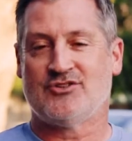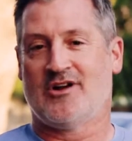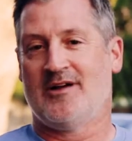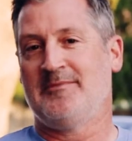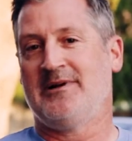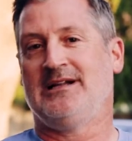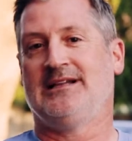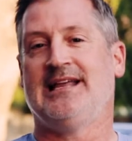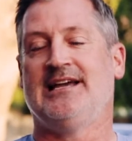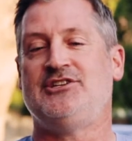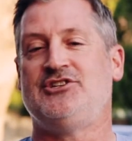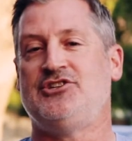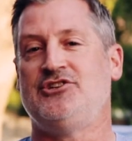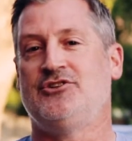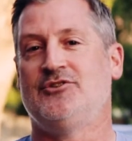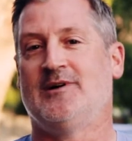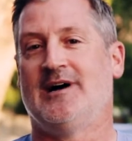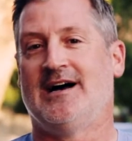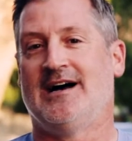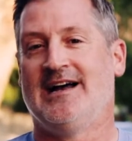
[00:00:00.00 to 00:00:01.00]
So I'm going to let
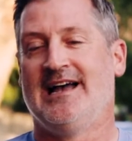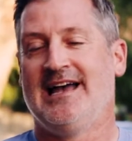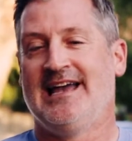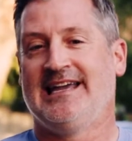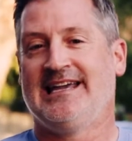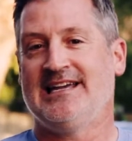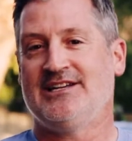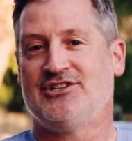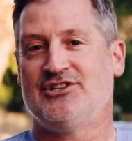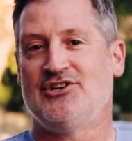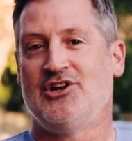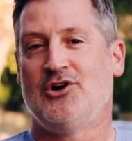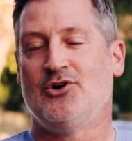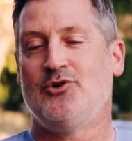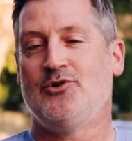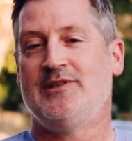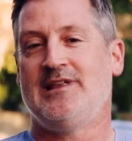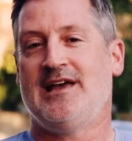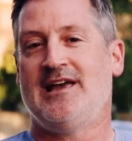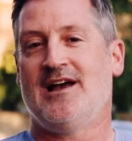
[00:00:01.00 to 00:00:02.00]
you get to know
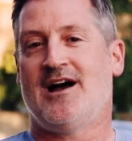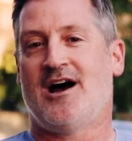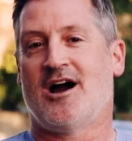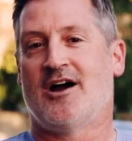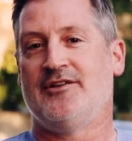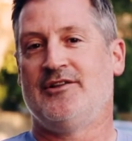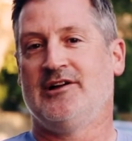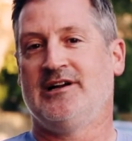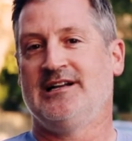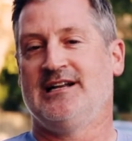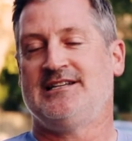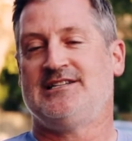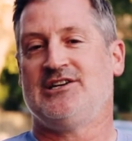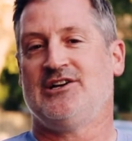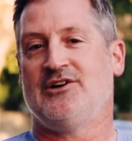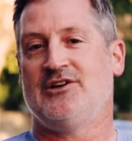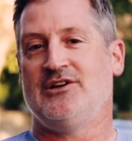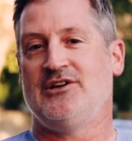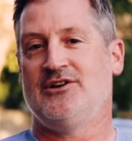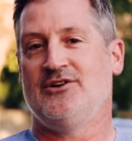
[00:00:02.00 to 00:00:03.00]
who they are, and they're going to
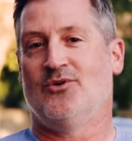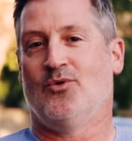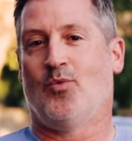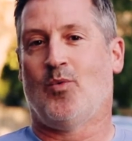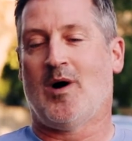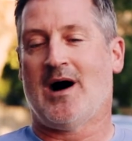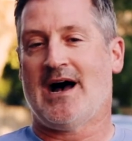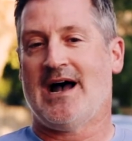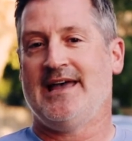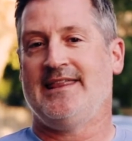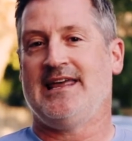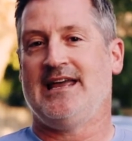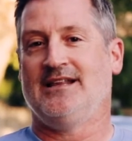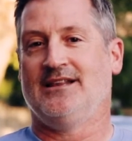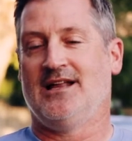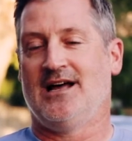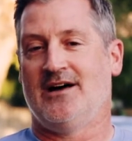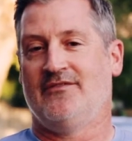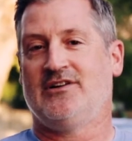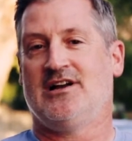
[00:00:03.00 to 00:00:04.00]
tell you why they
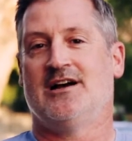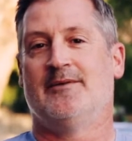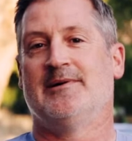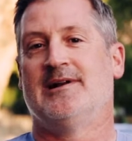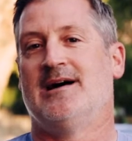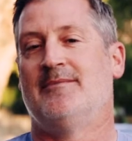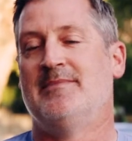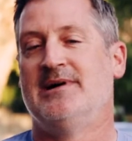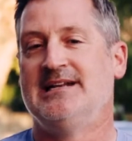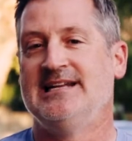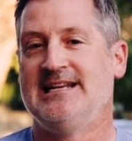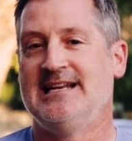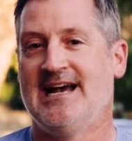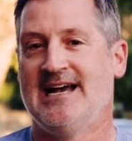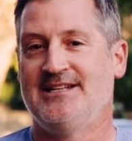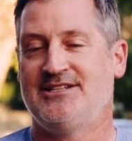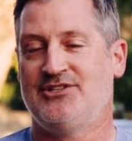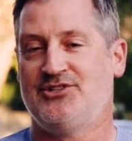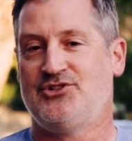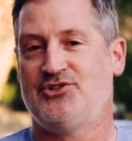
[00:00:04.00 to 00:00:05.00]
love coming on Monday
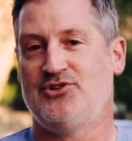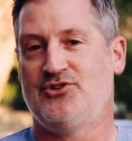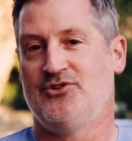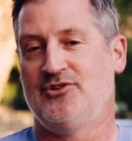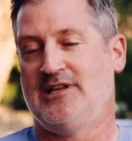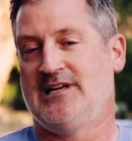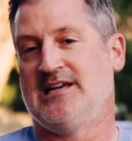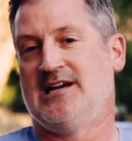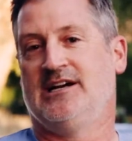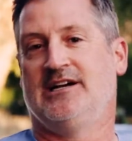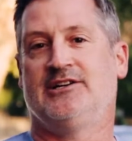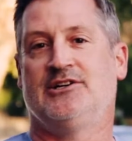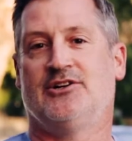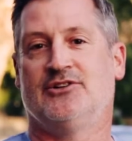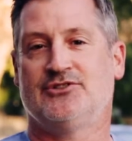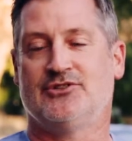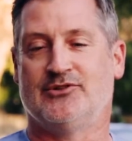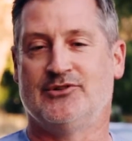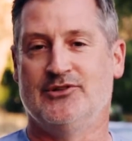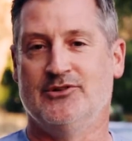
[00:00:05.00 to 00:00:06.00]
nights to the young
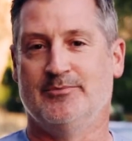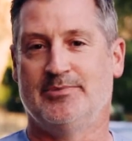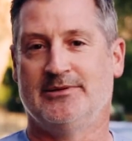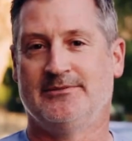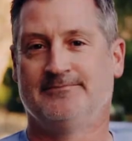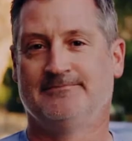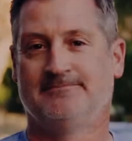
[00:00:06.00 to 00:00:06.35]
adults group.